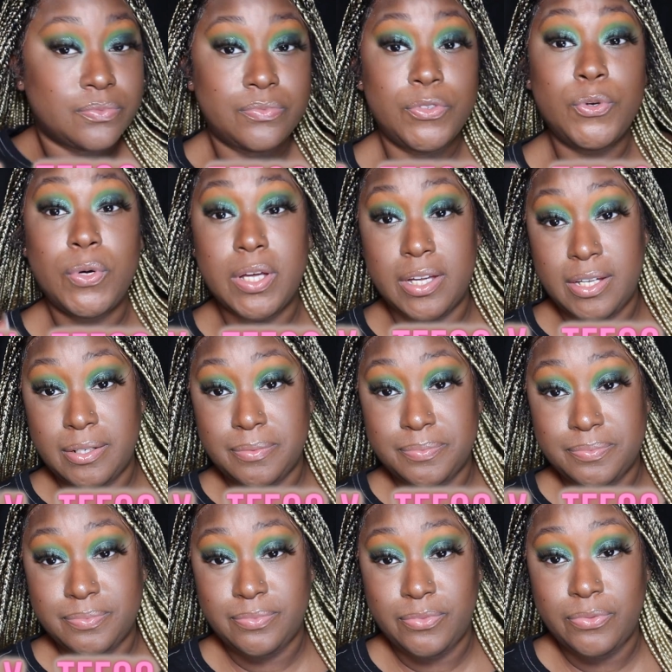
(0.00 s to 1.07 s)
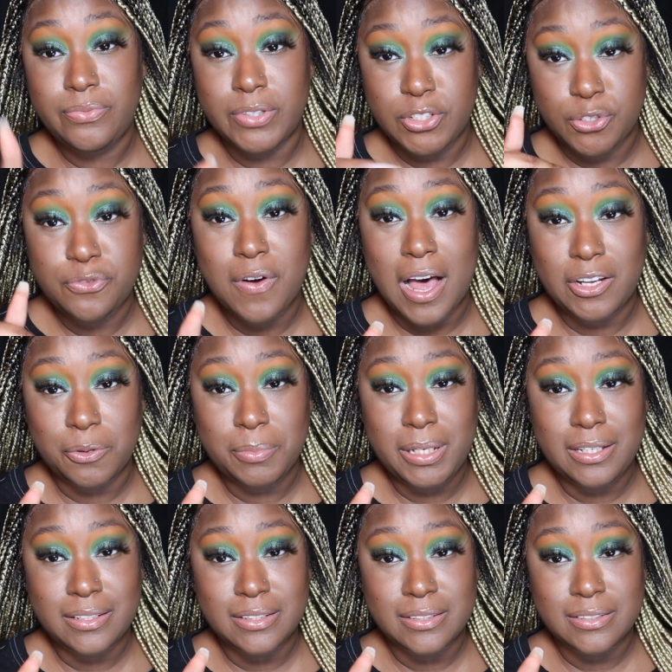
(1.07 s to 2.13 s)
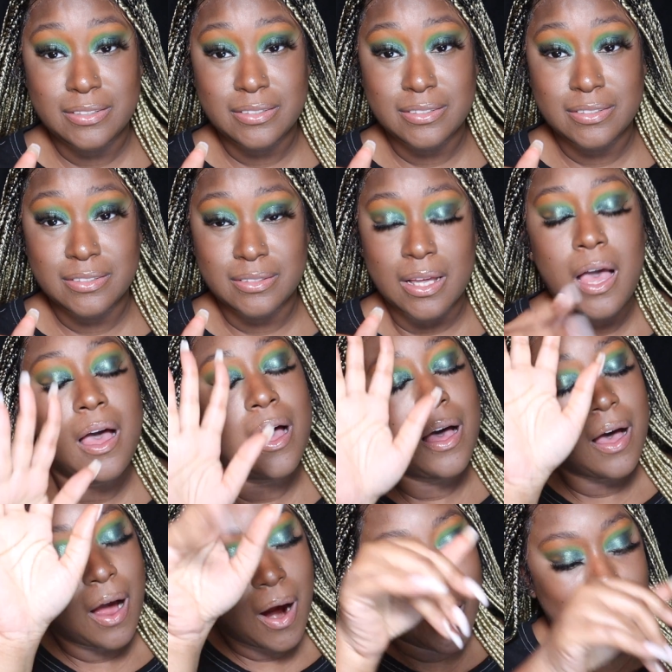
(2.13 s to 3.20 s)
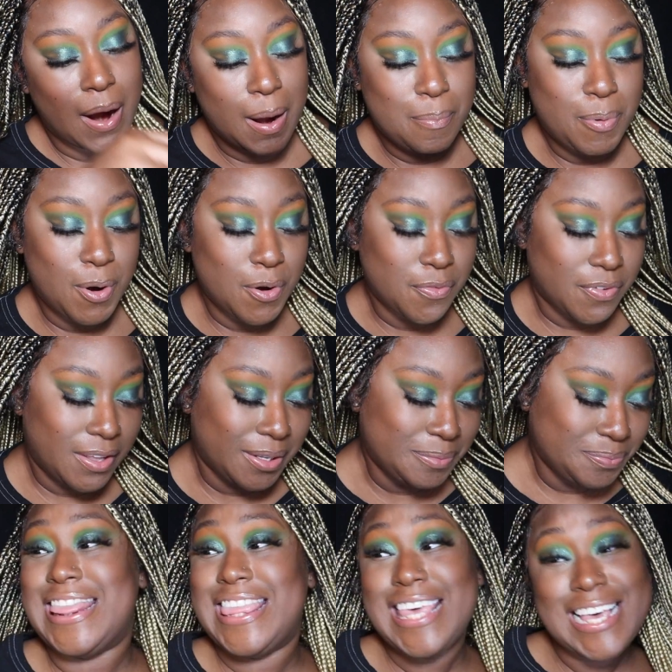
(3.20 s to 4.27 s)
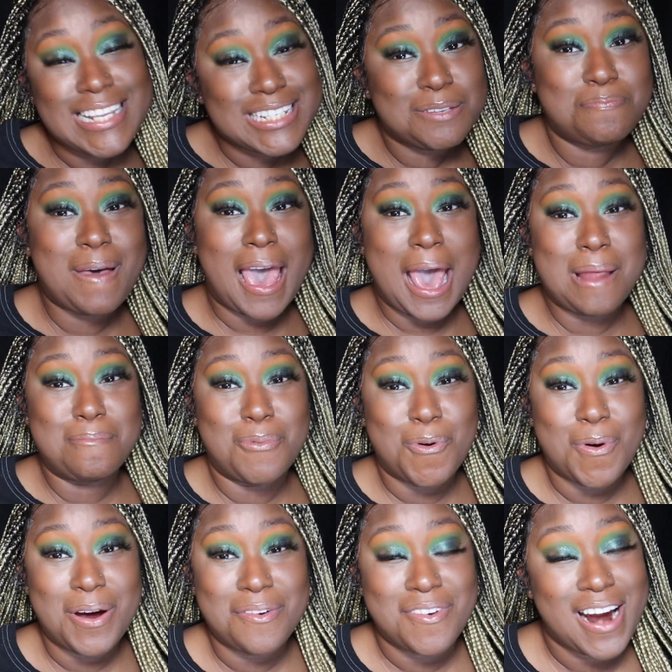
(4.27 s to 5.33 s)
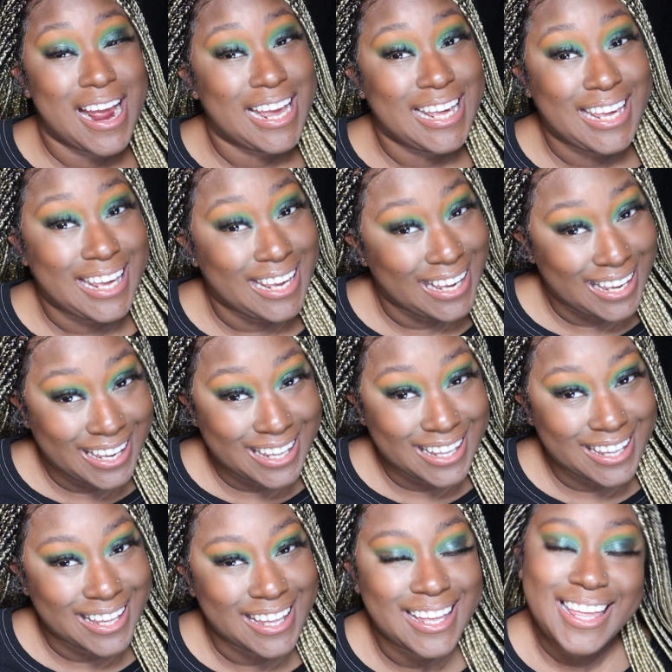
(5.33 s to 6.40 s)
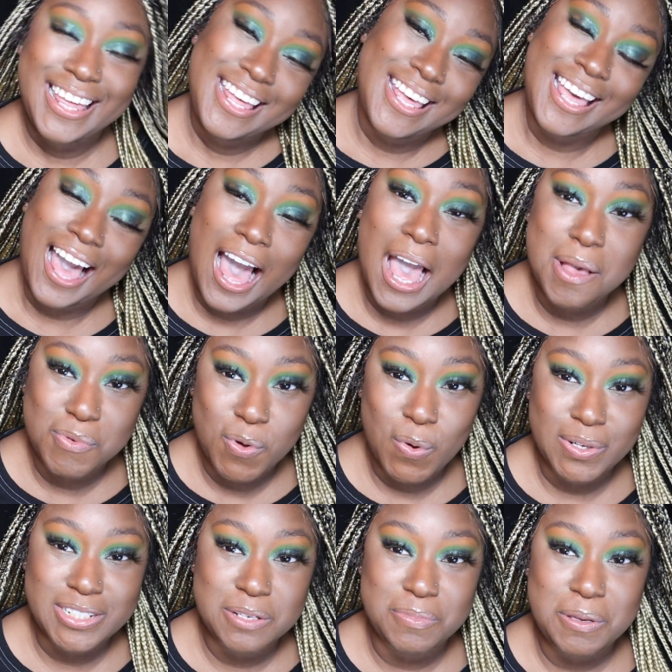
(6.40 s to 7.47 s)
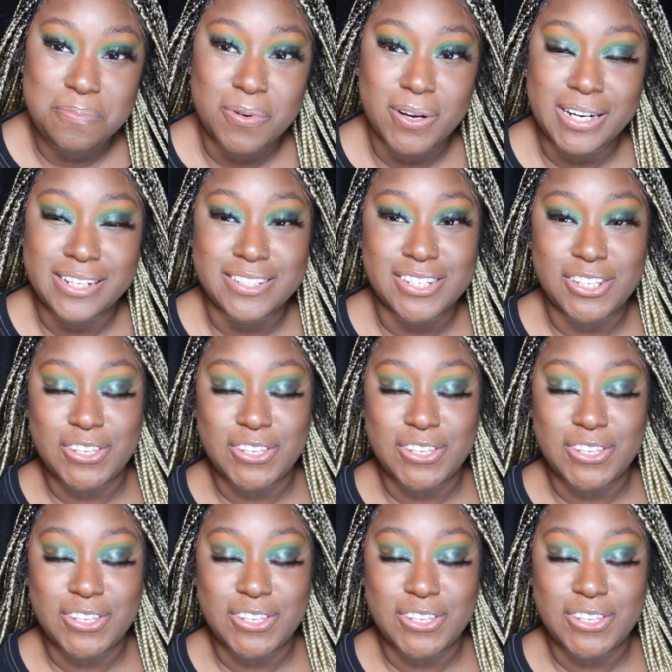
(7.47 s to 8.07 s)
You good? Did you follow me? Alright, perfect. This bad boy right here, I'm going to be putting to